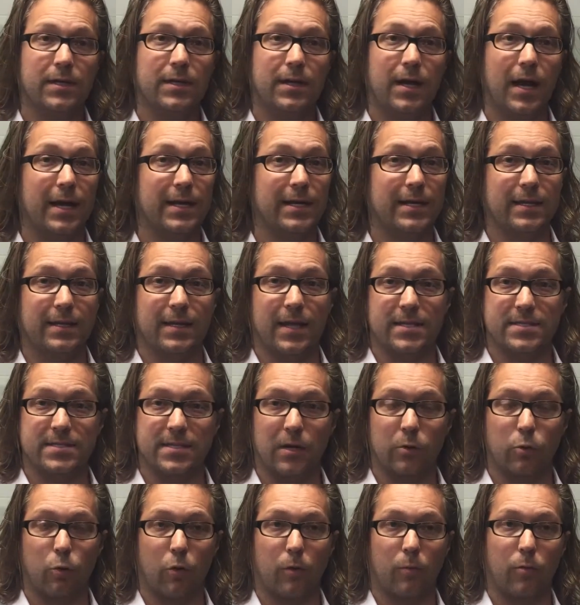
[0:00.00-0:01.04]
Again, that's not
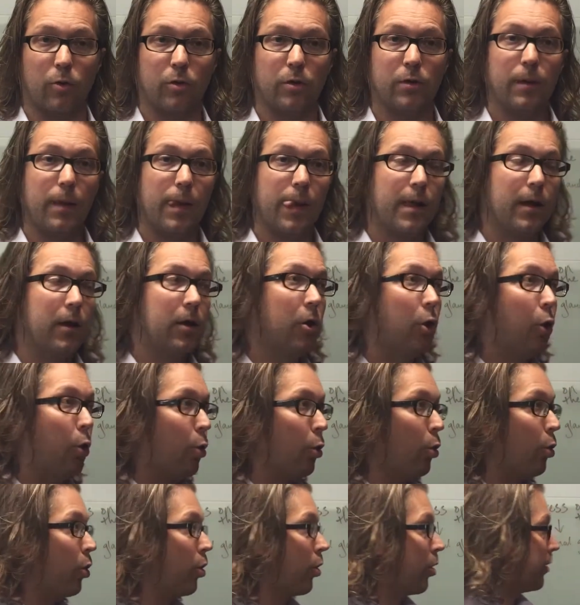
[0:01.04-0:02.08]
normal.
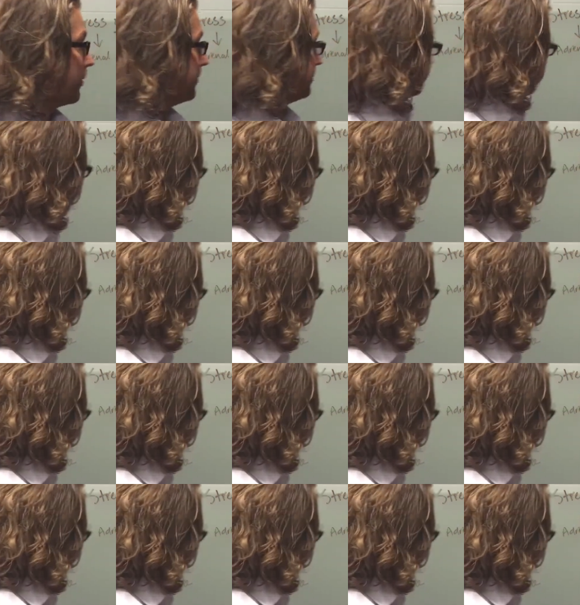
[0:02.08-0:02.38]
Or